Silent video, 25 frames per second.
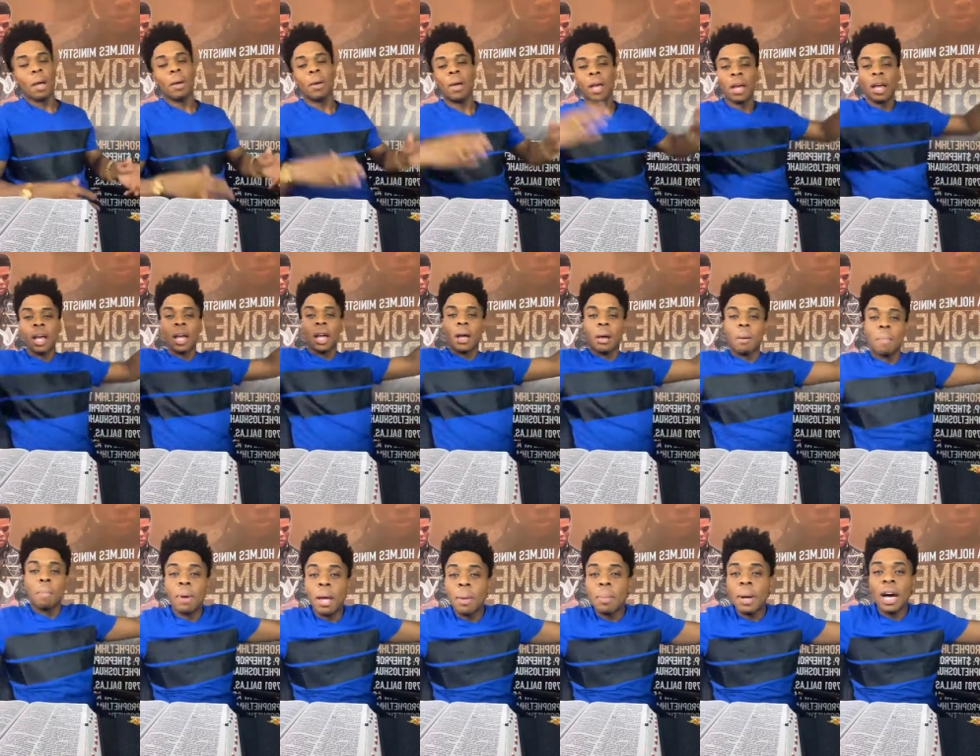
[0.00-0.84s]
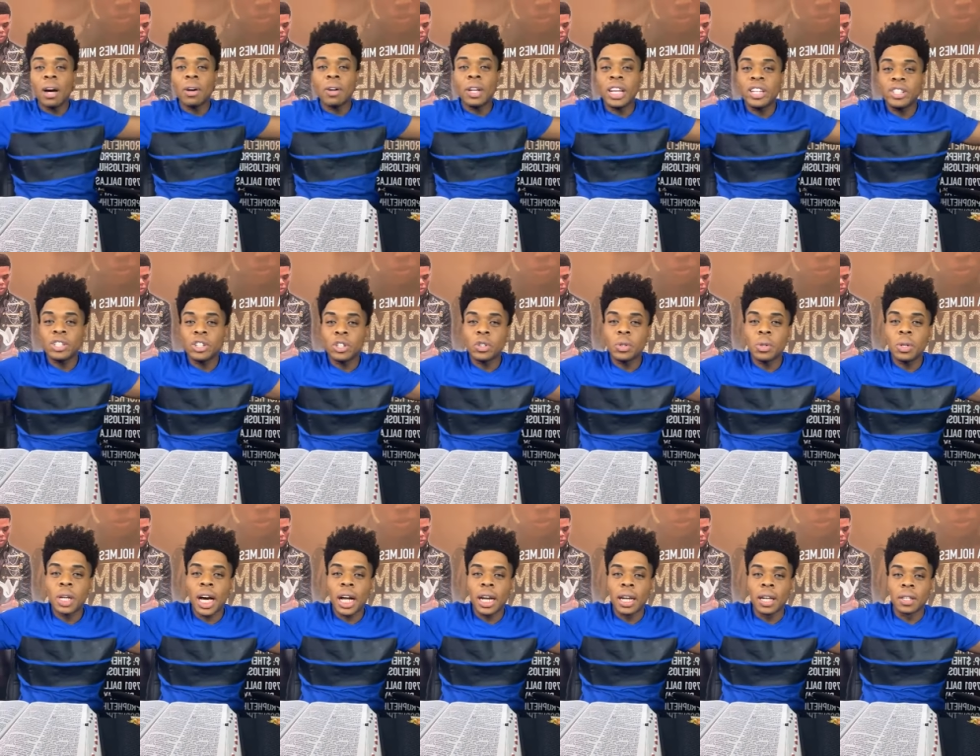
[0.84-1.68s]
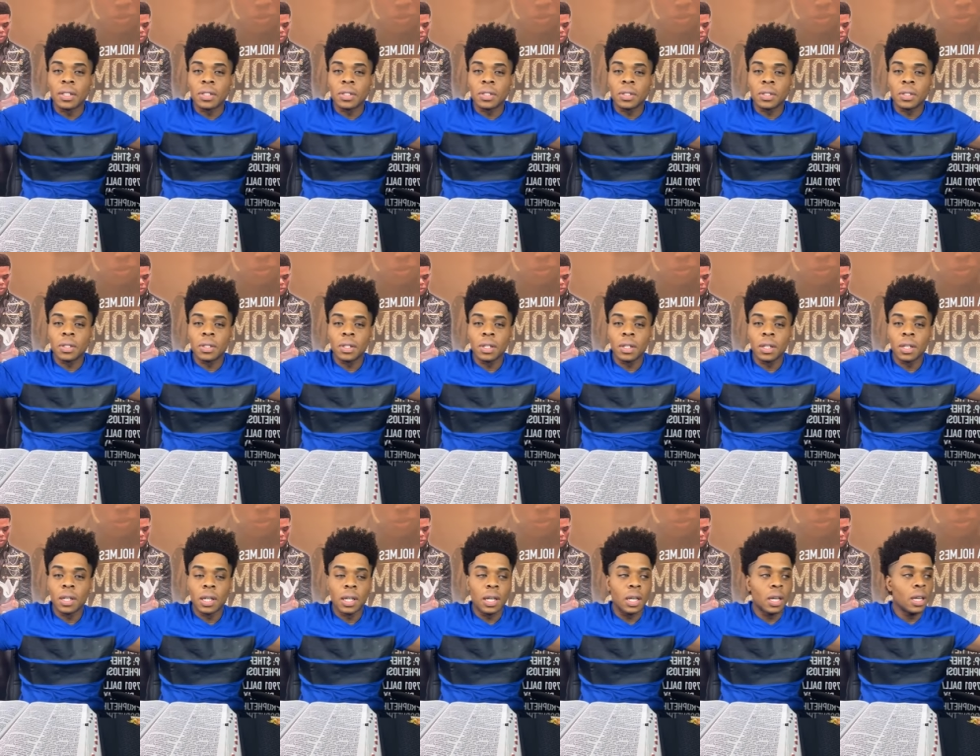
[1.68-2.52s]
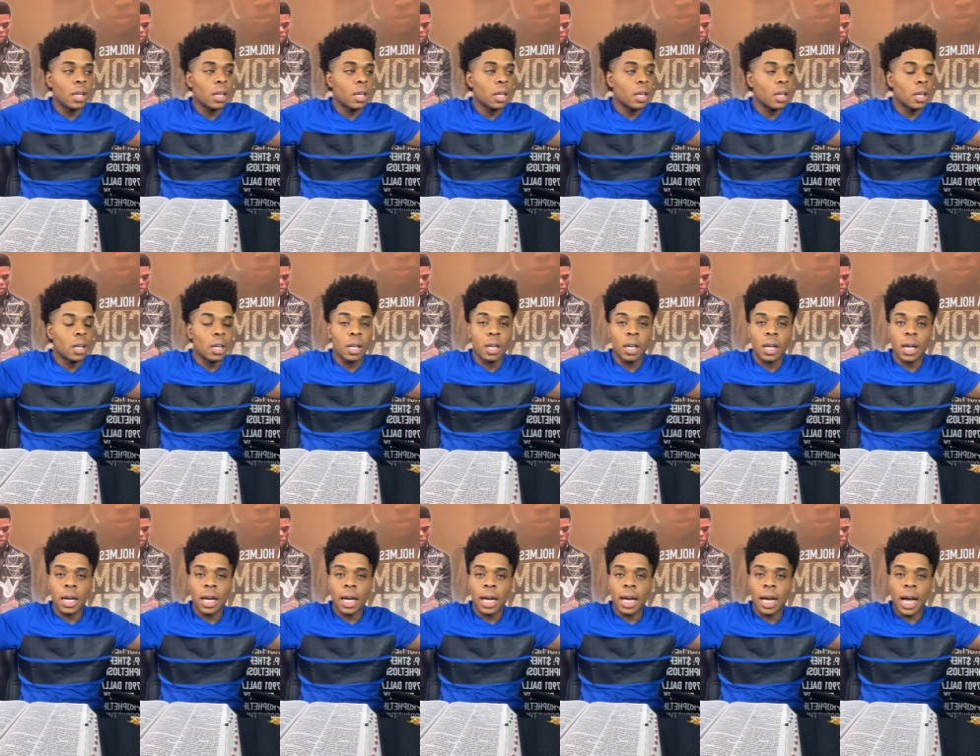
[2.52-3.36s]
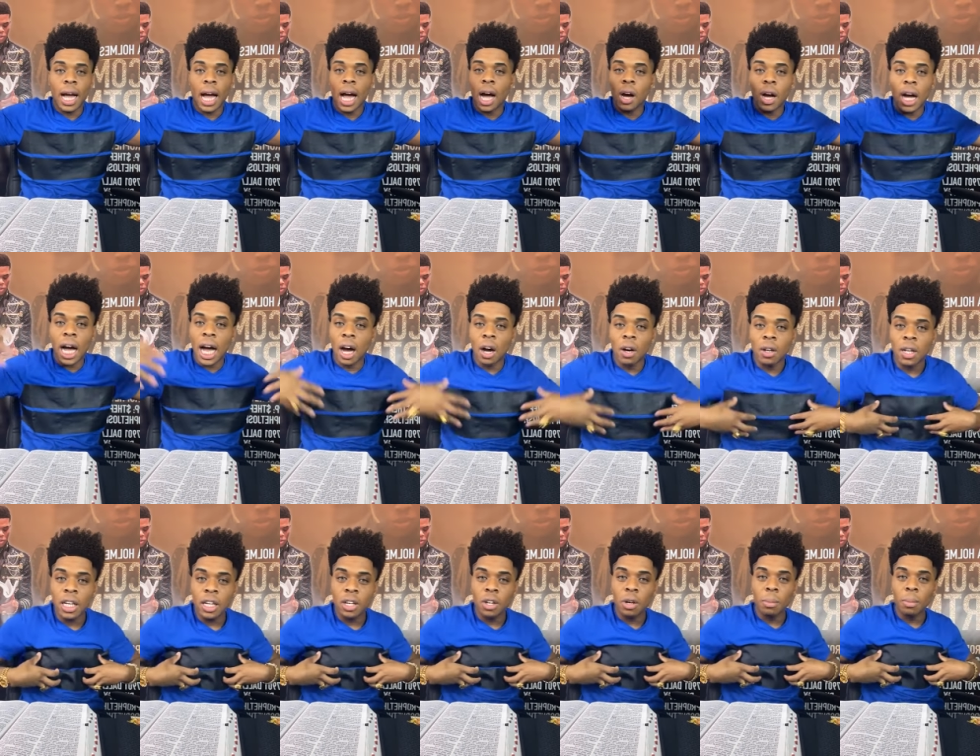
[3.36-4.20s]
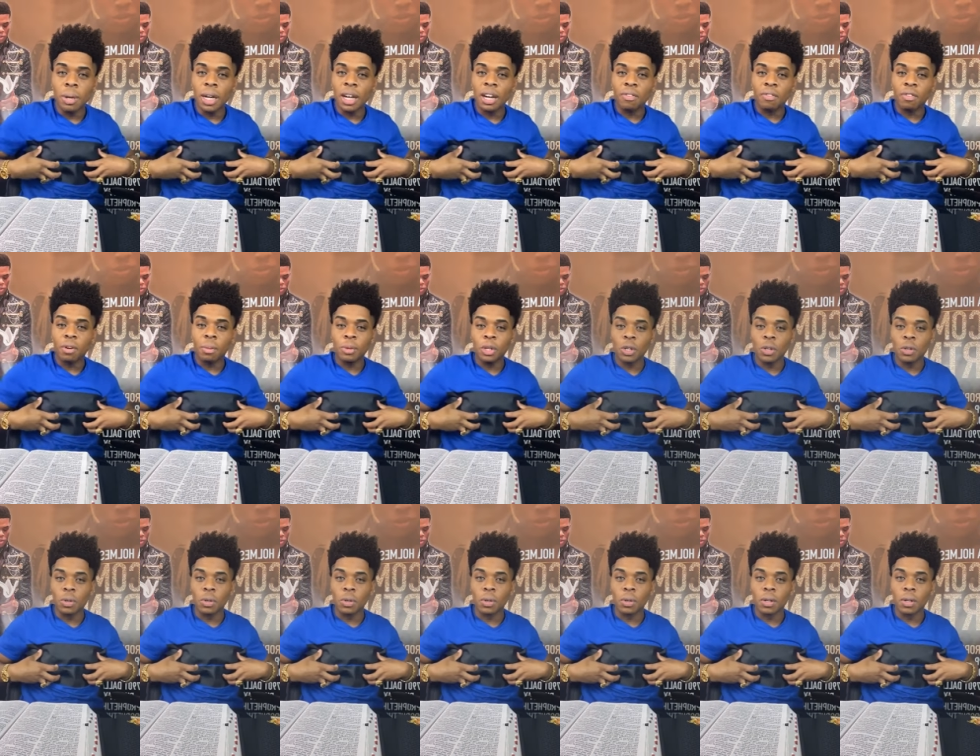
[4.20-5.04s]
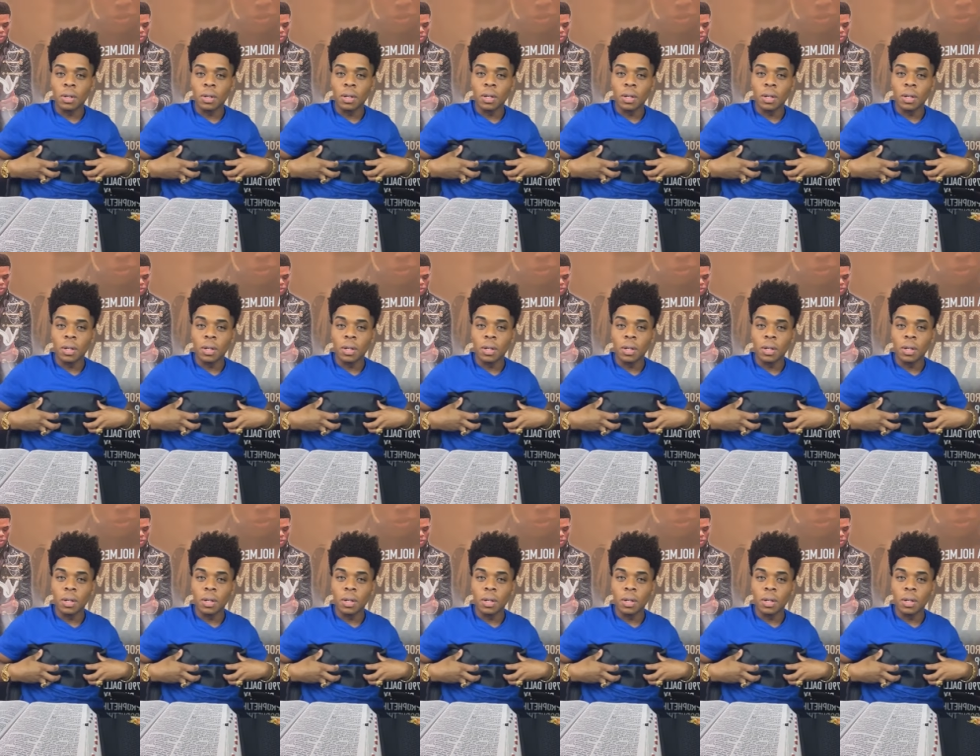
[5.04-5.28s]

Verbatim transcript: Baby, I don't need your $2. I don't need no money from you.